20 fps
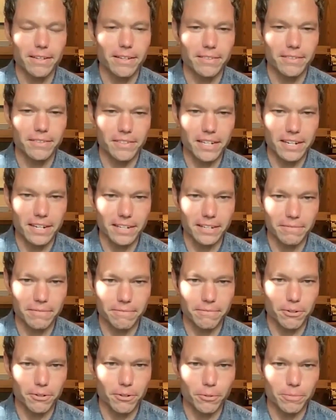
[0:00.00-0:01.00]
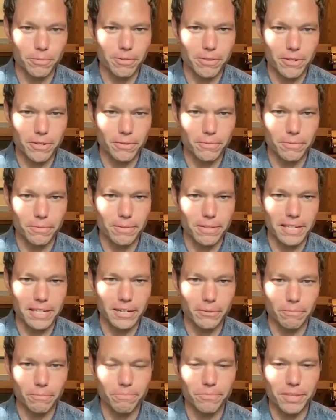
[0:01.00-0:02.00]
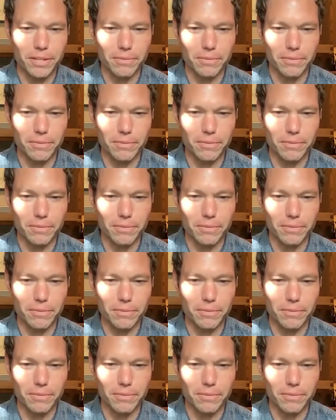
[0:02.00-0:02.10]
He's kind of confirmed the you know